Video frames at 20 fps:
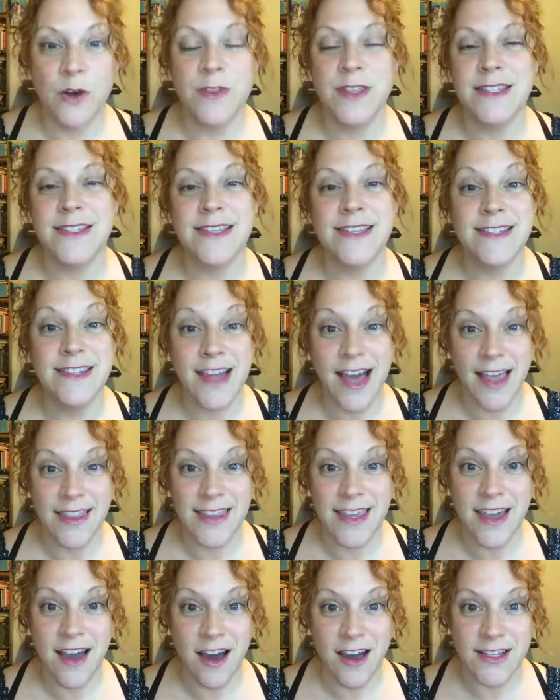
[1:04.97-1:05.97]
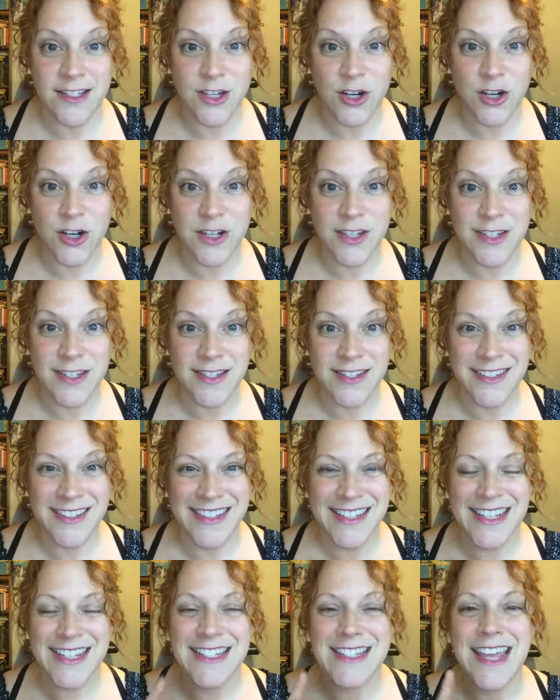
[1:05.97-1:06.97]
This is not the Oscars.
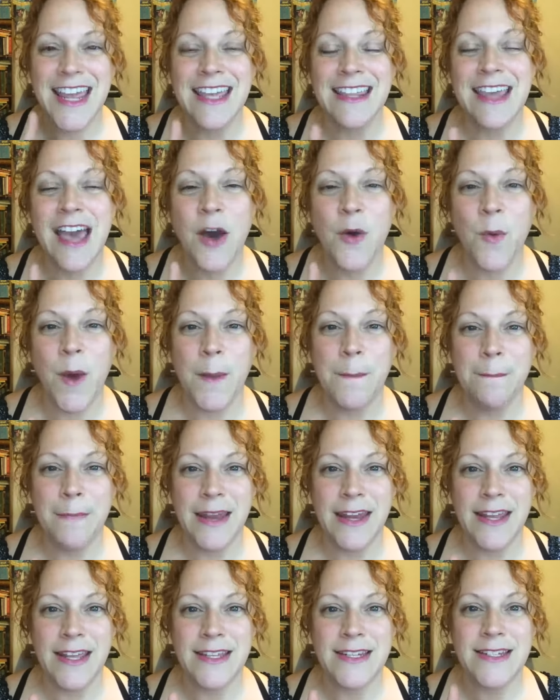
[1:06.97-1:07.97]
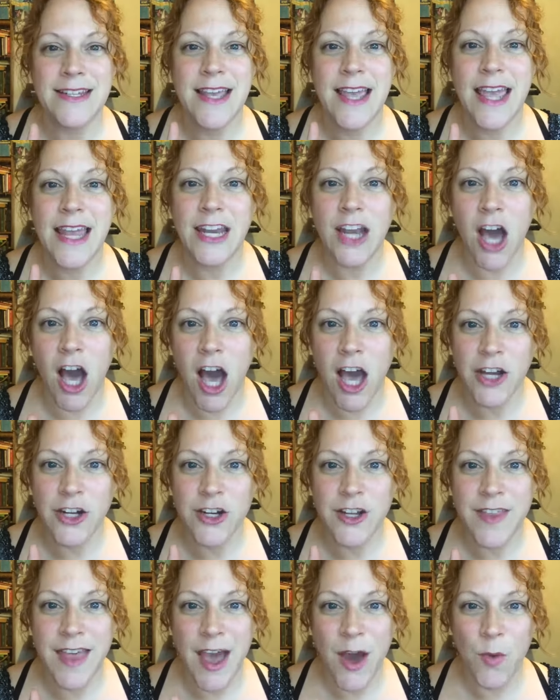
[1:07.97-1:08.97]
Take that one minute and
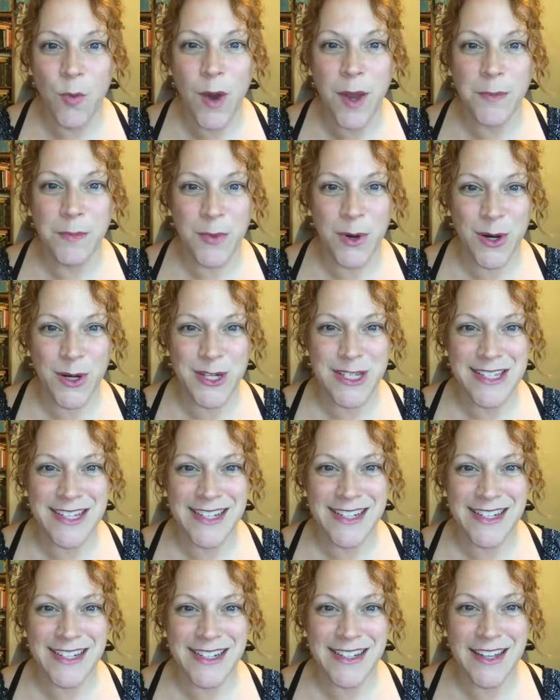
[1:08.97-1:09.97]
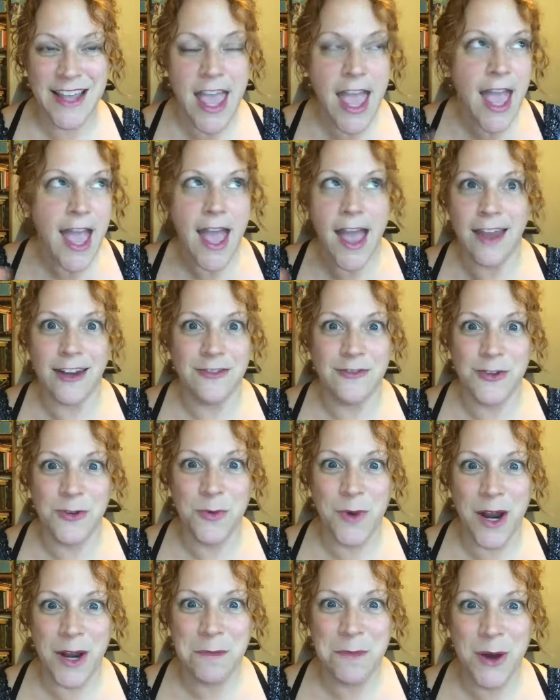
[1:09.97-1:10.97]
honor that one person. And if you
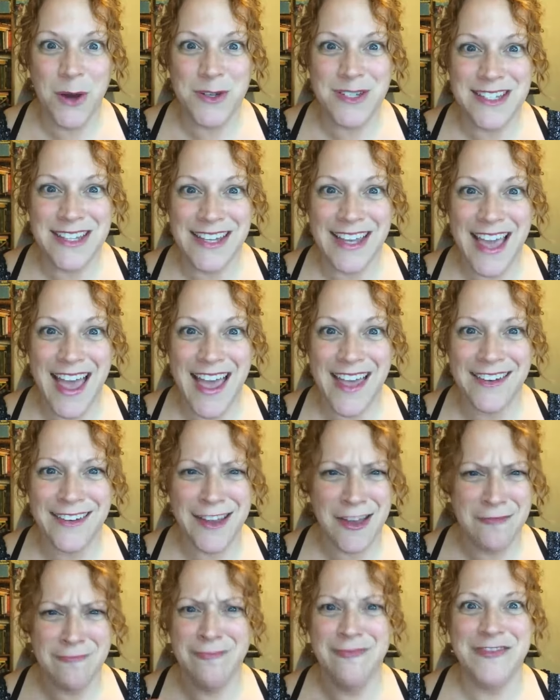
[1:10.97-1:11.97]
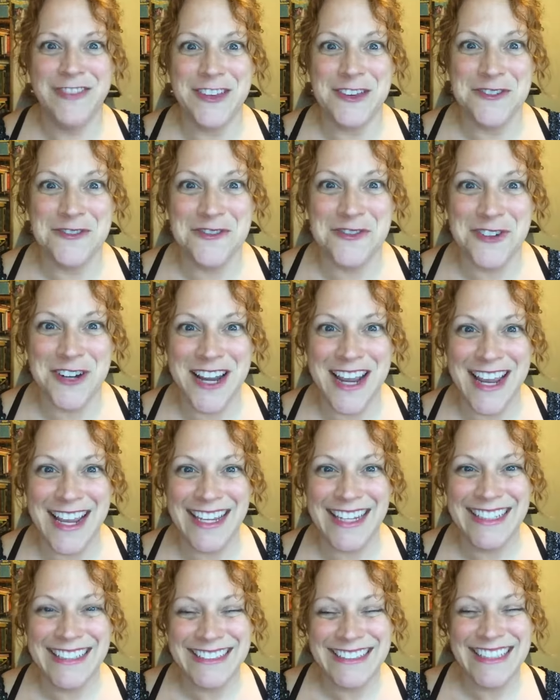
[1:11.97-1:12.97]
want to post again, feel
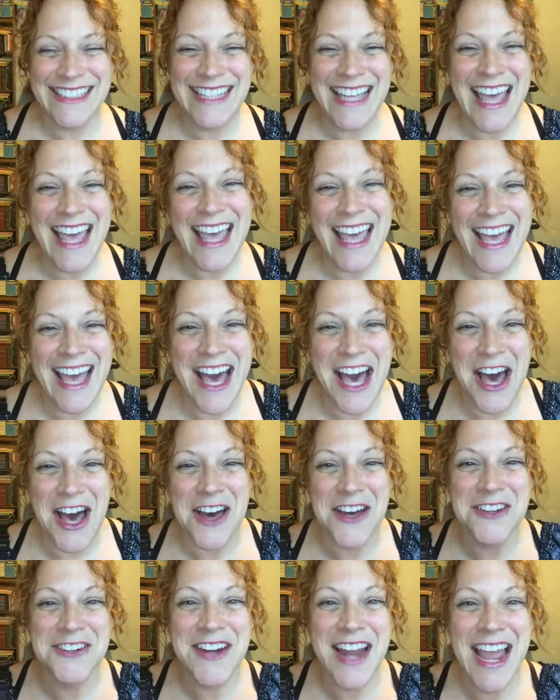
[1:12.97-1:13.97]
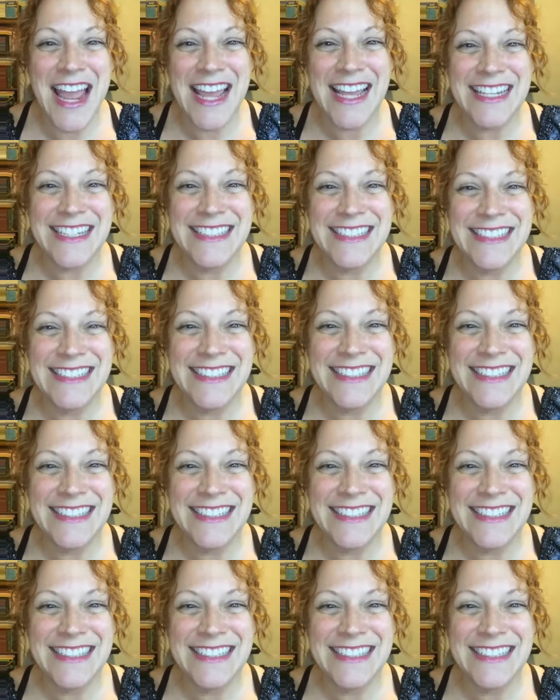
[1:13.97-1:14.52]
free. All right.